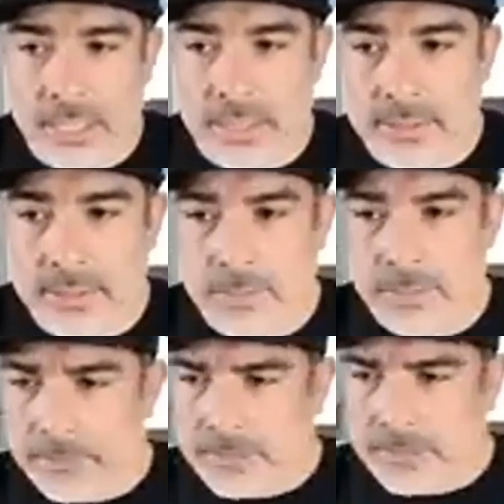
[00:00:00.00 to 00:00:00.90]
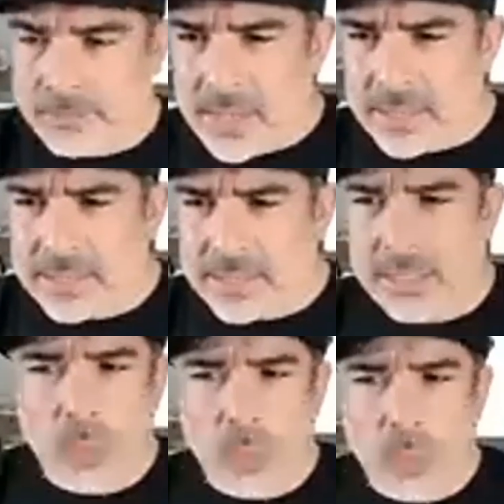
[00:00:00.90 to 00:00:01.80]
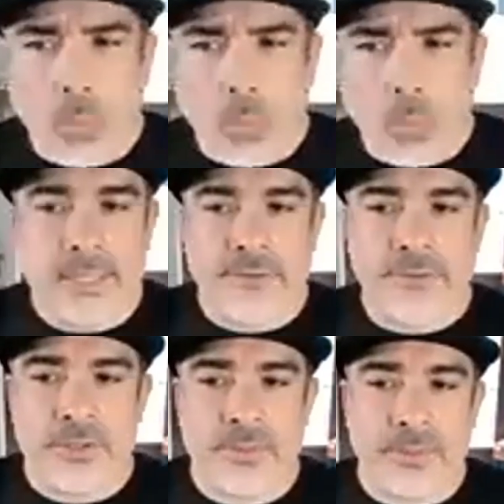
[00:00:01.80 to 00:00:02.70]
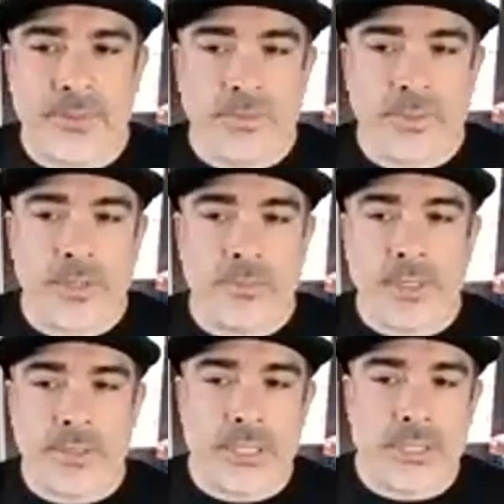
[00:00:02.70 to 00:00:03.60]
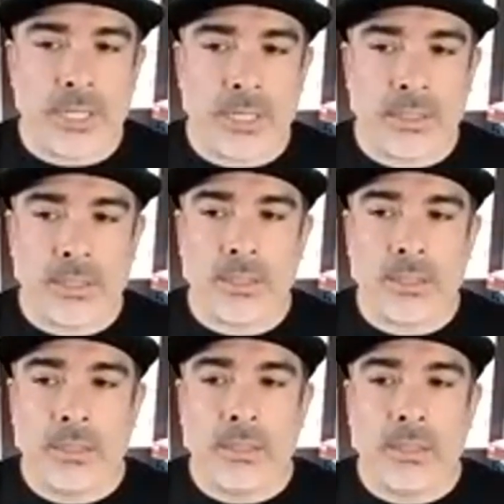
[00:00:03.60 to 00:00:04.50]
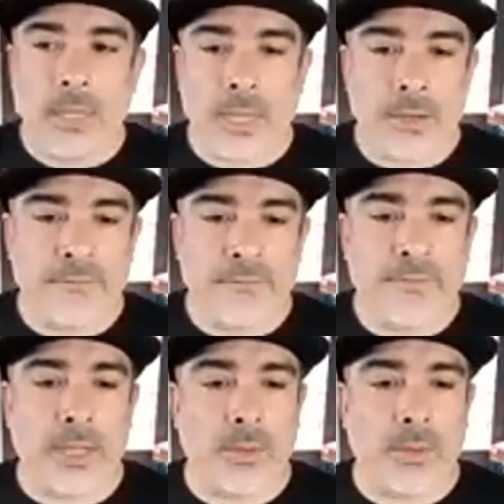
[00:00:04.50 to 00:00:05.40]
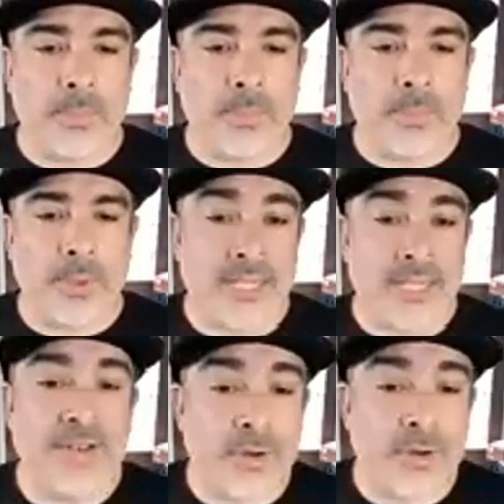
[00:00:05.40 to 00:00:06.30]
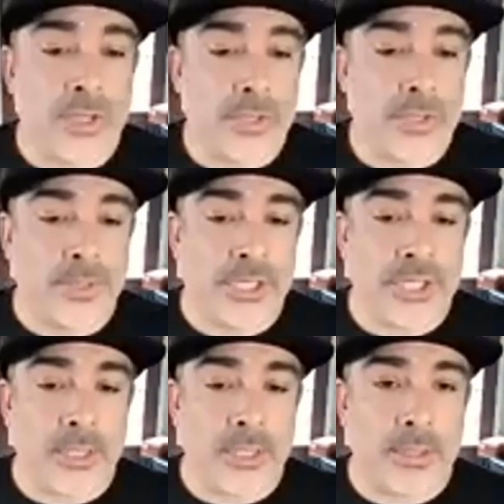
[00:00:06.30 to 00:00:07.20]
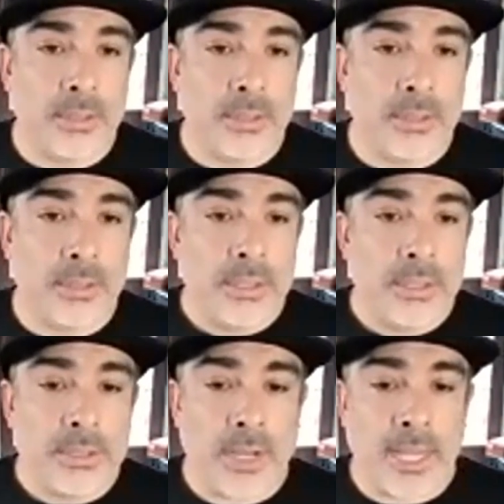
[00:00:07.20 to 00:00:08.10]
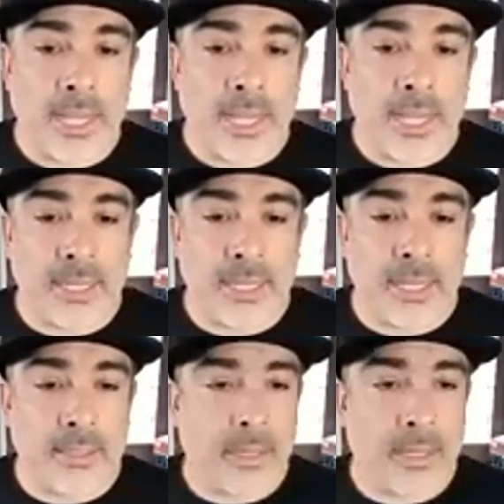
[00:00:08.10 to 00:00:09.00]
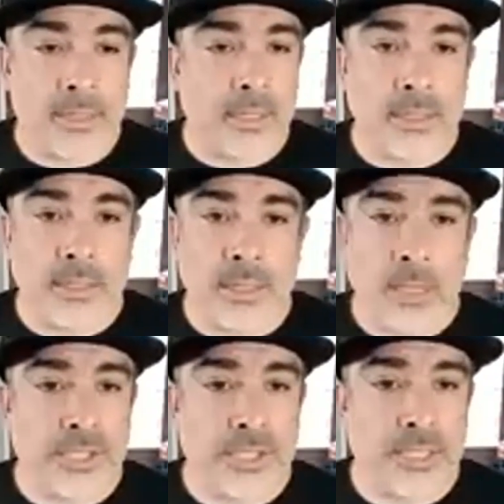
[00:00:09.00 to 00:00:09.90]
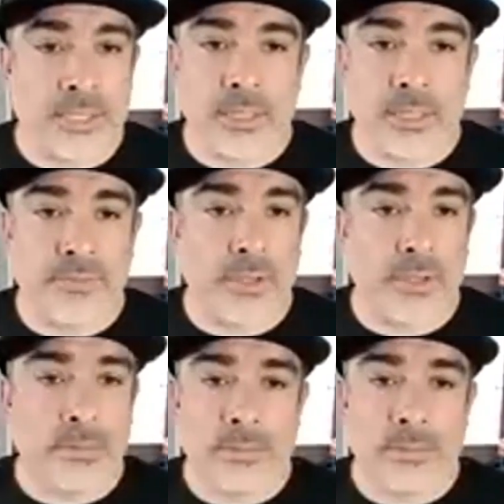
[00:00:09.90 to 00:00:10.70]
this on, but saying, so what's the difference between Realty Juggler and Follow Up Boss? I've never used Realty Juggler, so I can't say it anything. Uh, Justin, have you?